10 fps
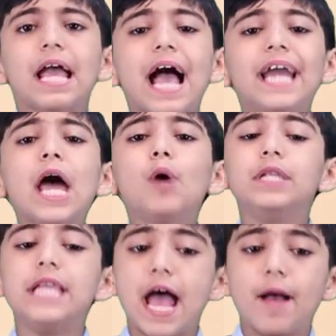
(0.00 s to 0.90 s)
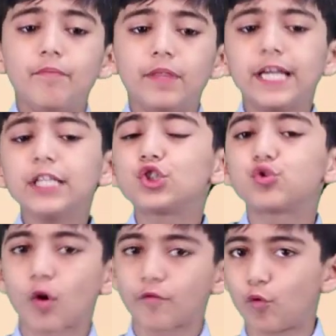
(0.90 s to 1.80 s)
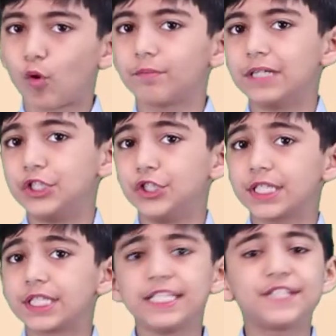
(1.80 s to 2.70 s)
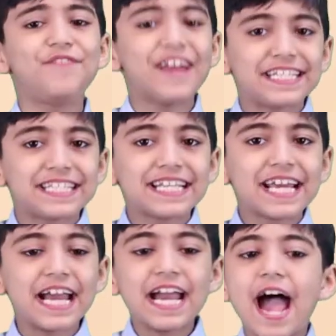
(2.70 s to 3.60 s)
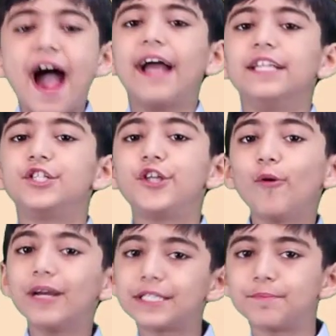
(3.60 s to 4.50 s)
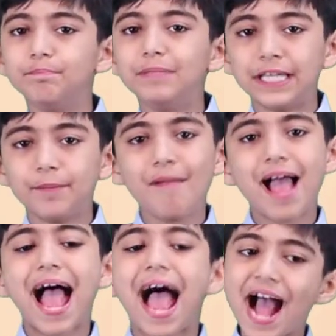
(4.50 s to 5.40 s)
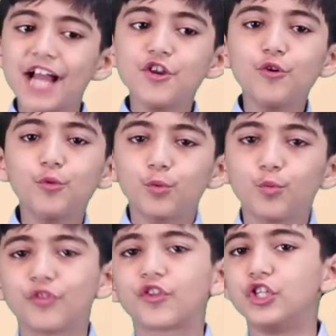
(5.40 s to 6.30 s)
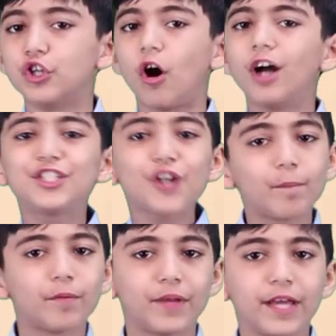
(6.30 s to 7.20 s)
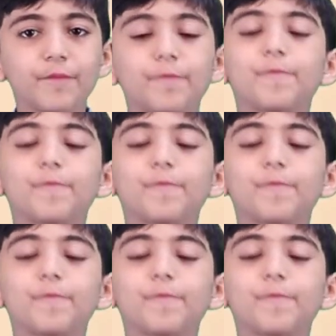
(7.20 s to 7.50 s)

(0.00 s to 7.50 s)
And now Lam, its short form is just its face. And so is Mim and Noon with a dot on top of it.